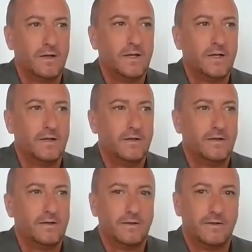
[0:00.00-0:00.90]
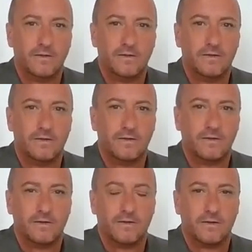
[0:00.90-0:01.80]

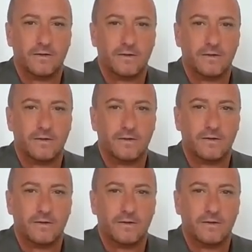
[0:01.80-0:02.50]
(not speaking)